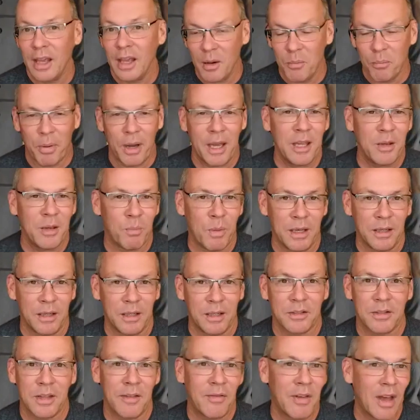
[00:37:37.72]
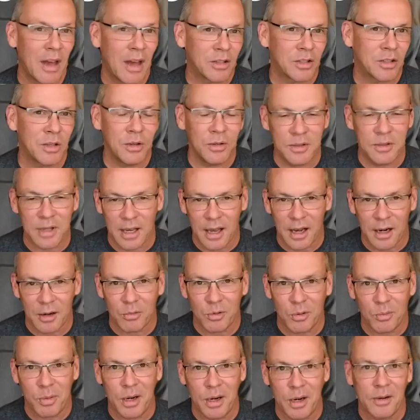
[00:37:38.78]
They got bike maintenance. They've got shoes they got
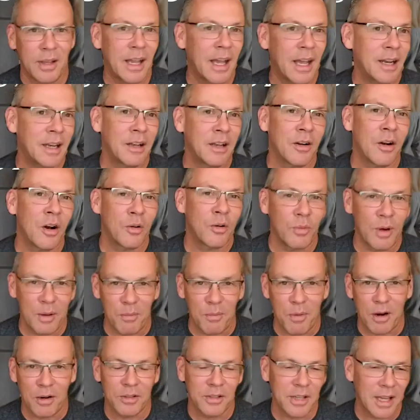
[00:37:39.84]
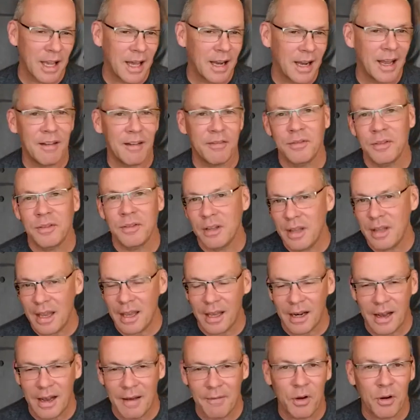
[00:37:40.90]
to repair. They got to get heart rate monitors. They got to
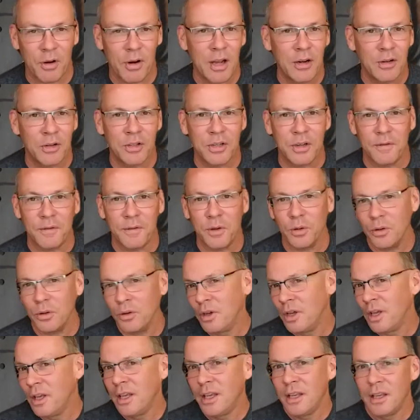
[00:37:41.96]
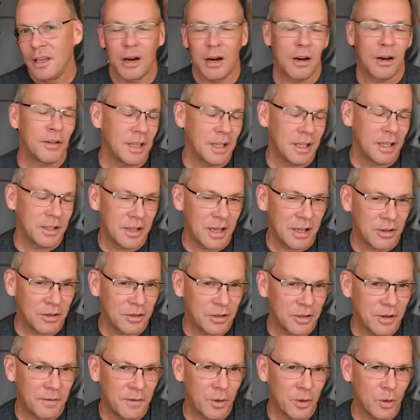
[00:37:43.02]
have their energy fuel. Is the
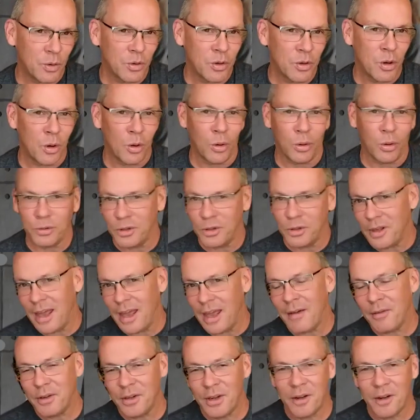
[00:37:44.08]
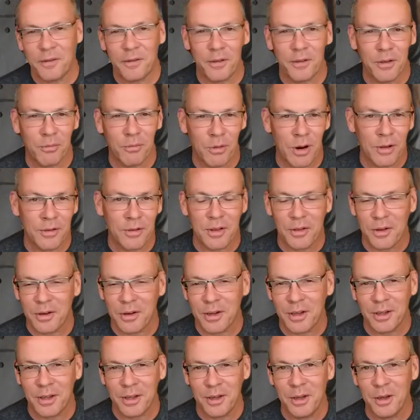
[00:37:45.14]
energy fuel cold? Do they have enough for the run that
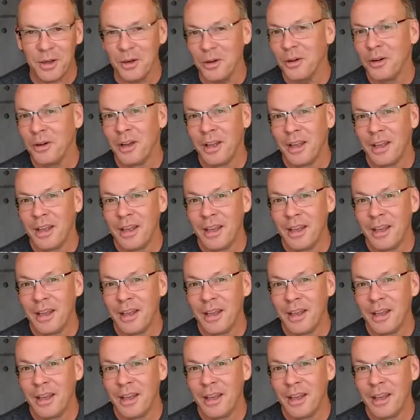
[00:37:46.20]
they're going to do?